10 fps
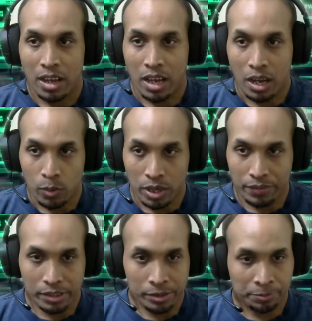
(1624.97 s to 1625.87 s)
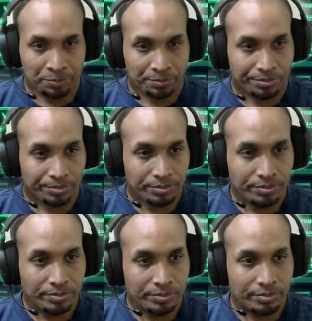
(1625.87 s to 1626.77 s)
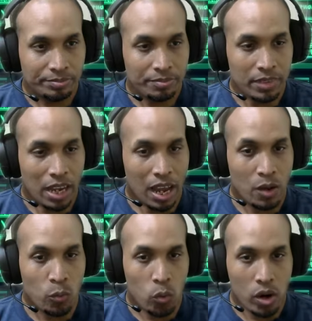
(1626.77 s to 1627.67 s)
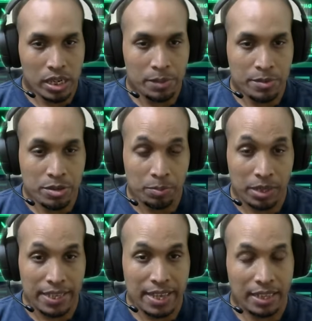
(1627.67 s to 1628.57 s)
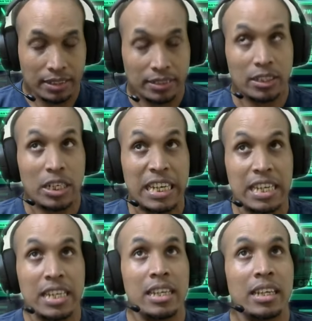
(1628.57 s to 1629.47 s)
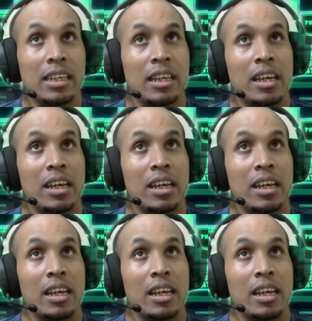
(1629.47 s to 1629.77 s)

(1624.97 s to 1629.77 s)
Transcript: However, I want him to play that king